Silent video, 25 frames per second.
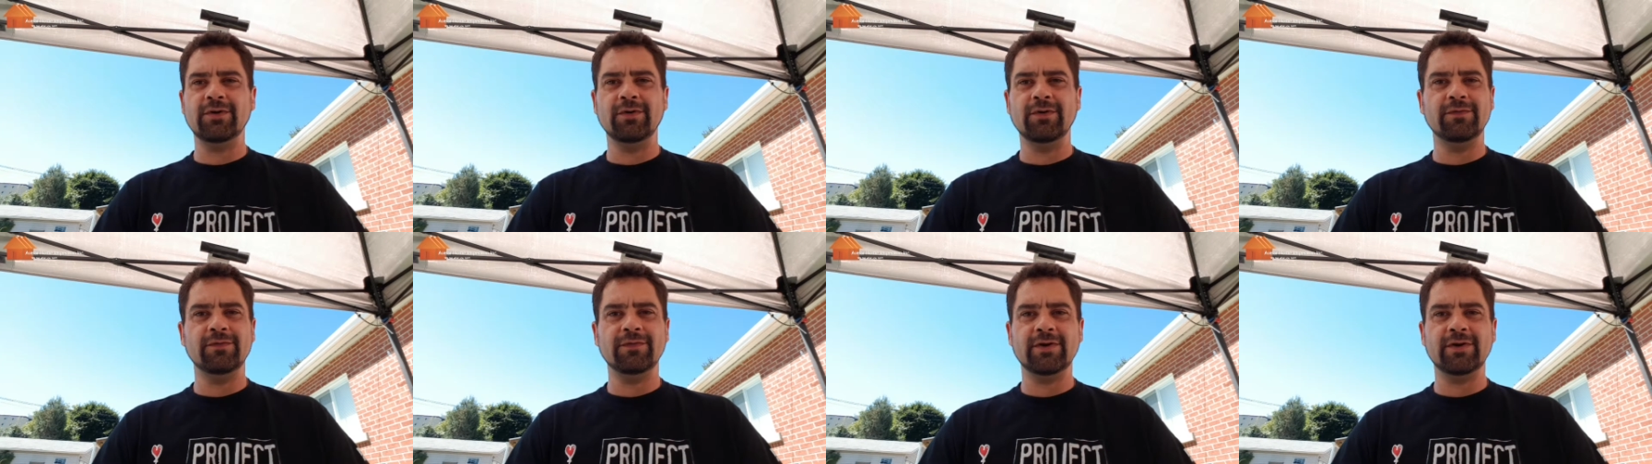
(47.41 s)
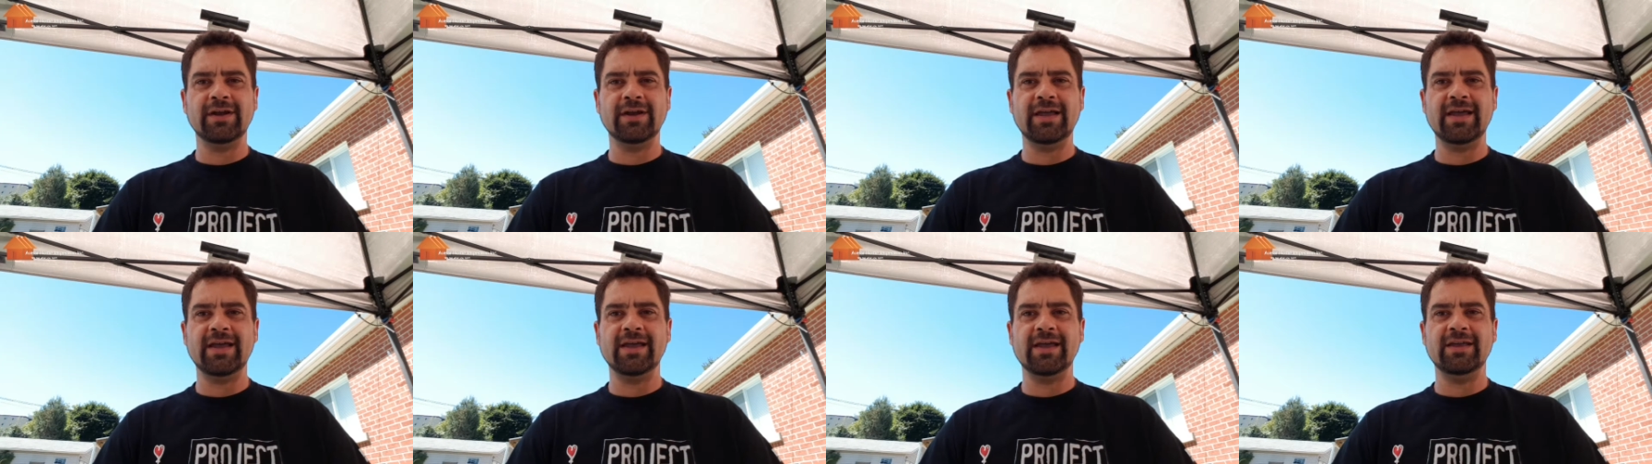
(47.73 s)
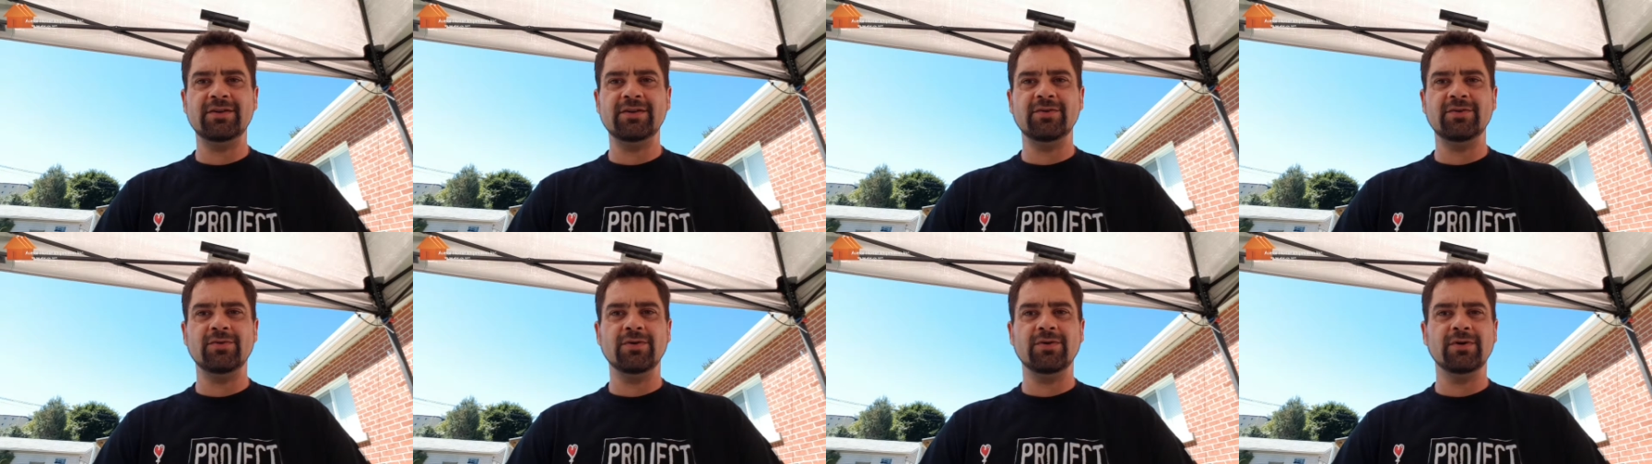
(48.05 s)

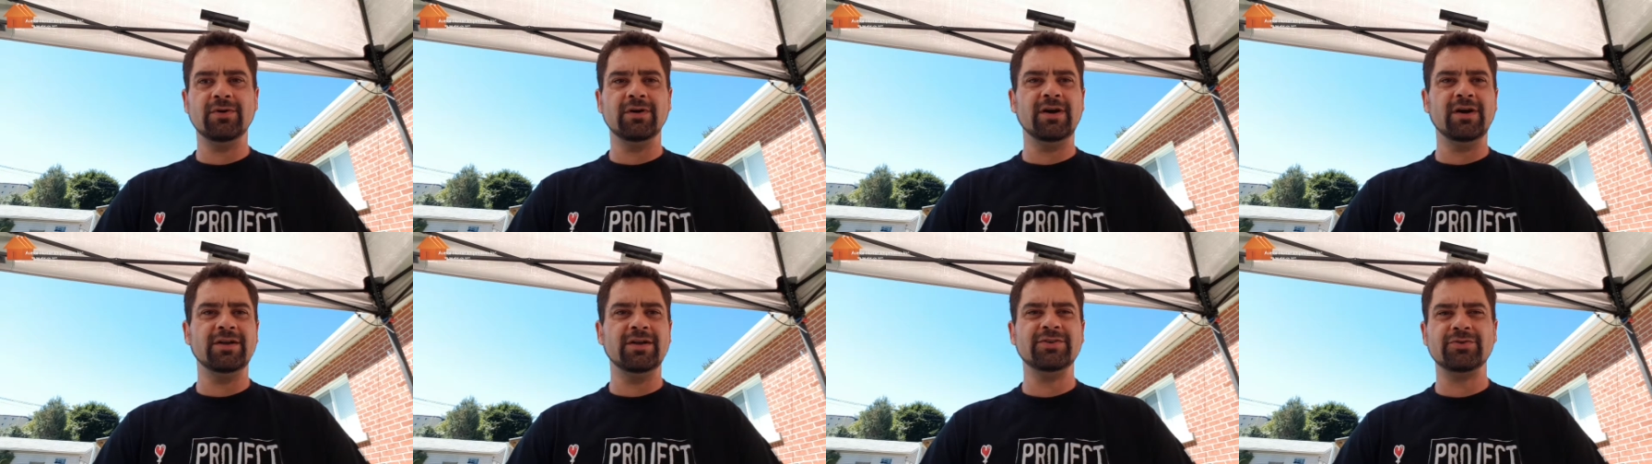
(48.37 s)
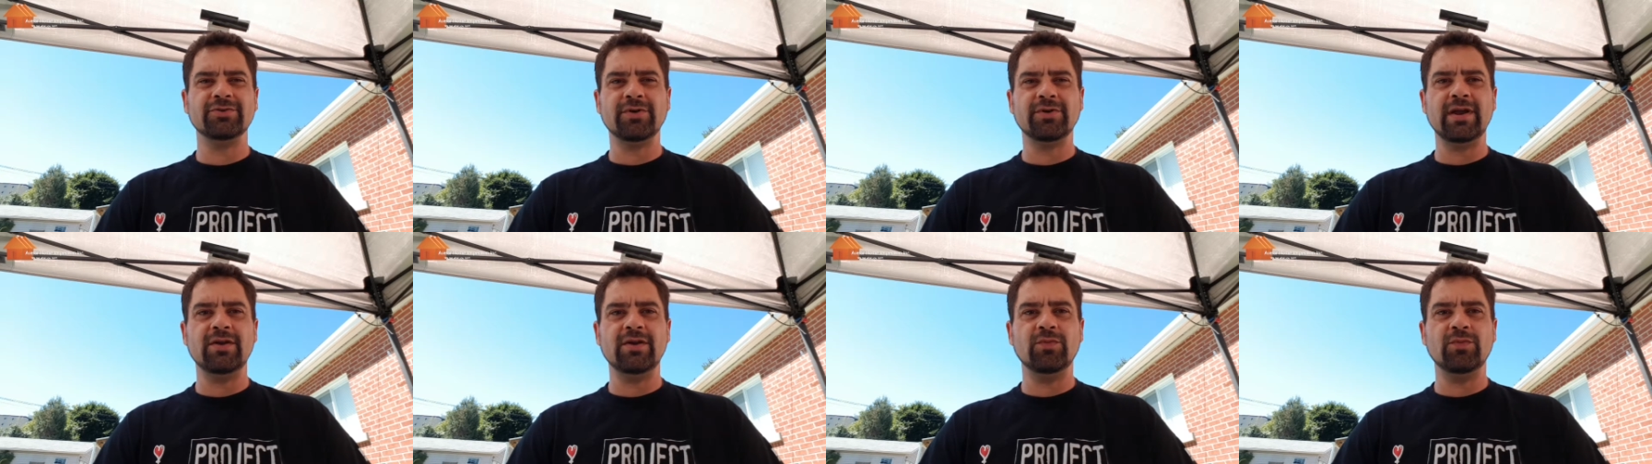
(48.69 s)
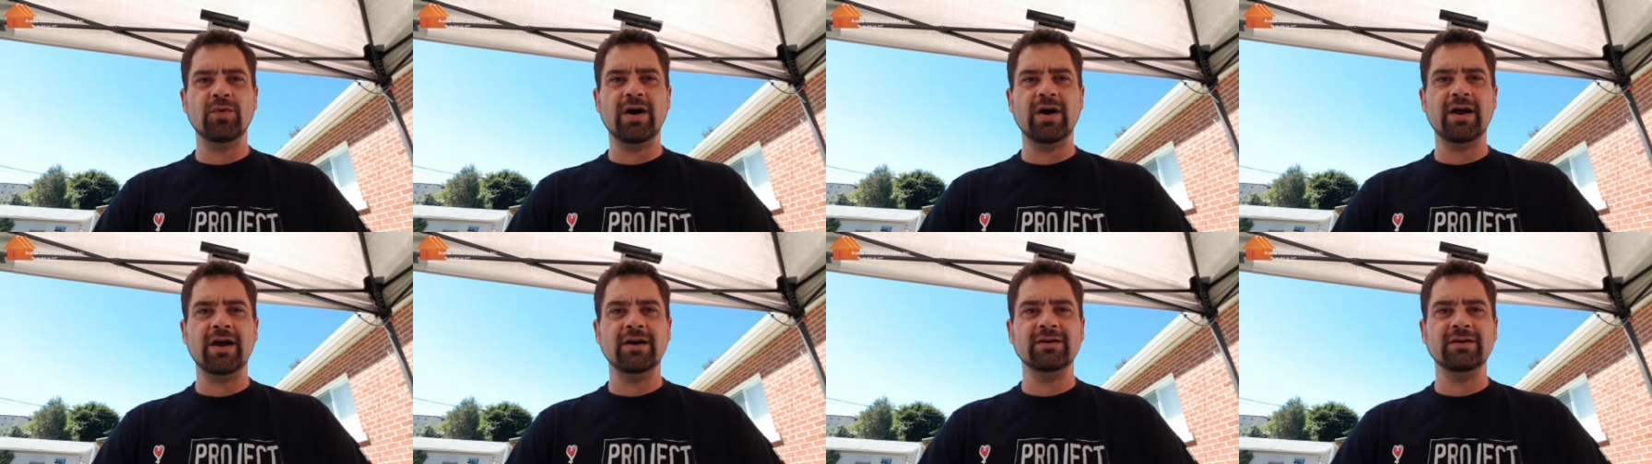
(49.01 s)
overhead or underground
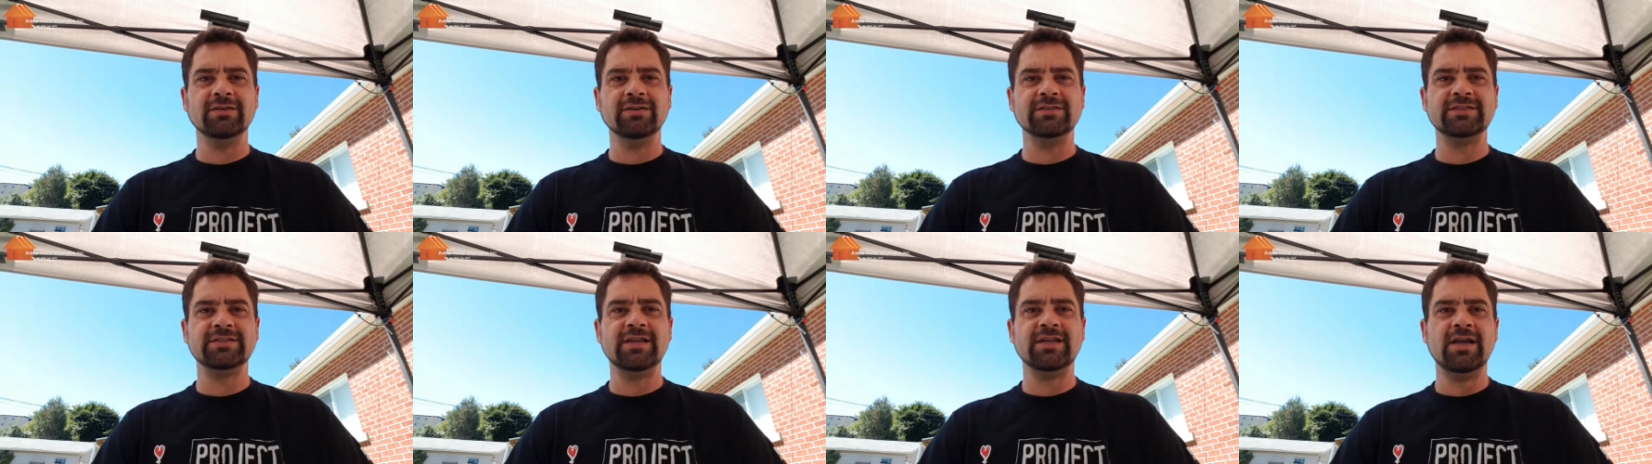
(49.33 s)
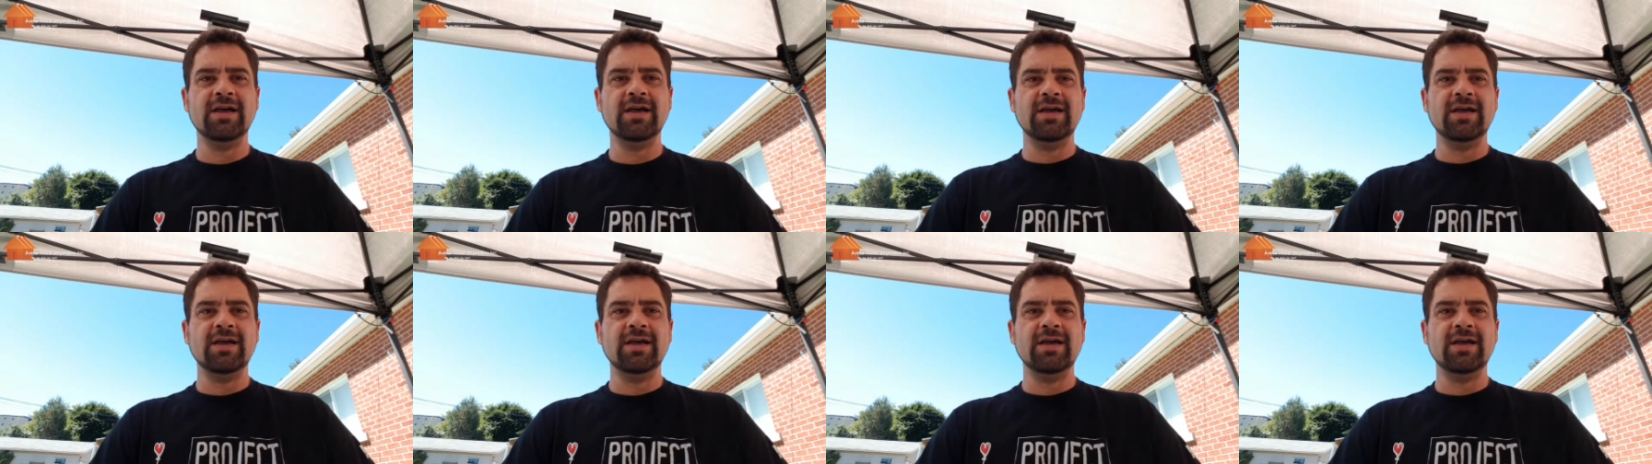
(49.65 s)
wires.